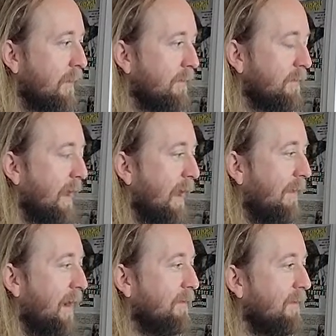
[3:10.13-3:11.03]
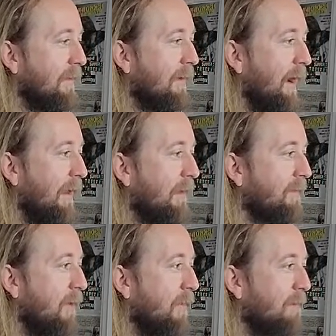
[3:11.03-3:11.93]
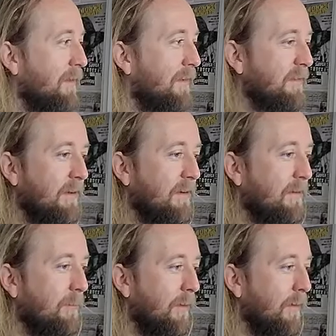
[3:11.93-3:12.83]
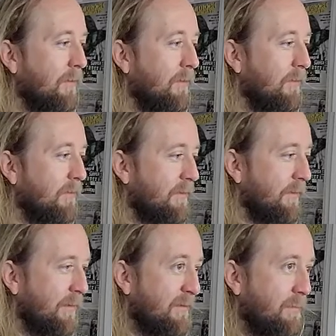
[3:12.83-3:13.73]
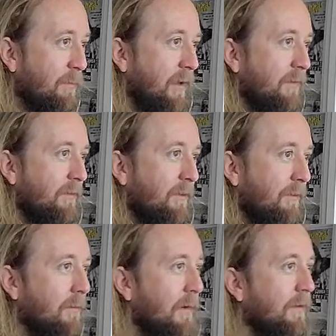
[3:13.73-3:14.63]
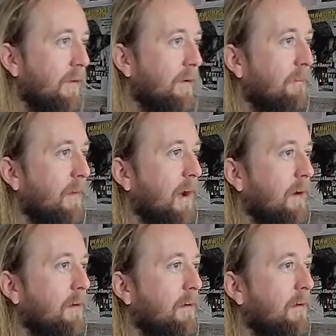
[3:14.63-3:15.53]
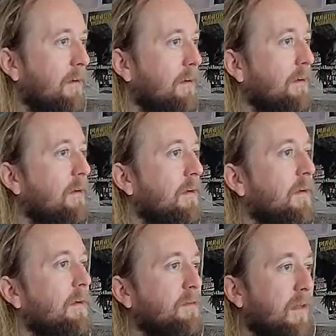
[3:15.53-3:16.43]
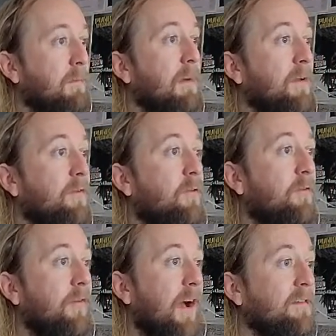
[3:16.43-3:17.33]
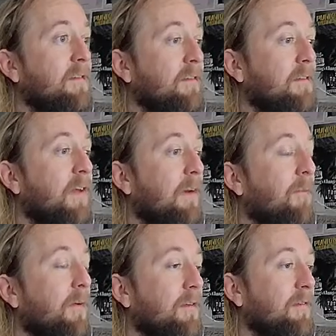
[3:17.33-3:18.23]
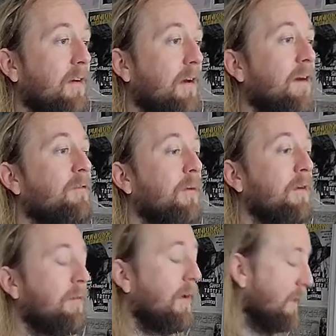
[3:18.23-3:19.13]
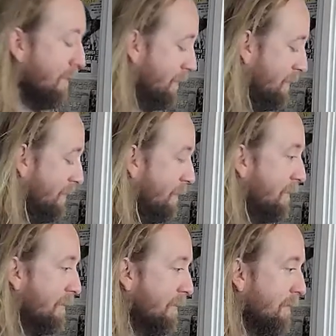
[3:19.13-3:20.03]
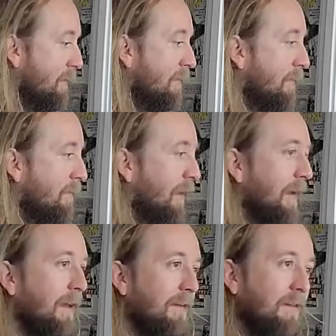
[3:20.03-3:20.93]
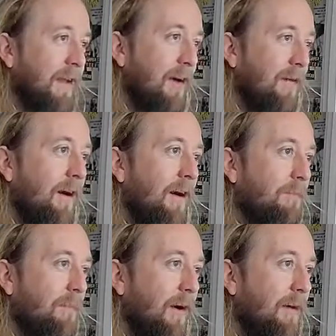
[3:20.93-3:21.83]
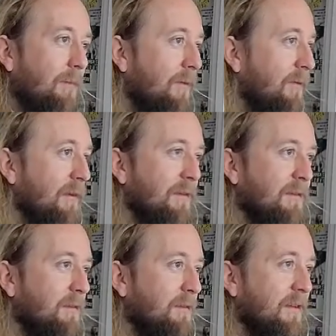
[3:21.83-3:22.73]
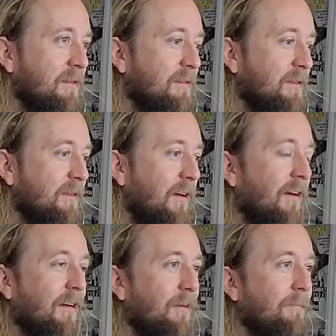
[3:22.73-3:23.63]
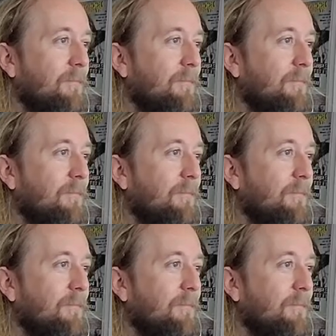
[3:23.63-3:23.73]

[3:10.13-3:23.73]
So that allows you to it's called ballistic, where you just like sprint for a little while and then come back. So that might be too fast of a tempo to start off with, right? But again, the down-up palm mute it's just hard.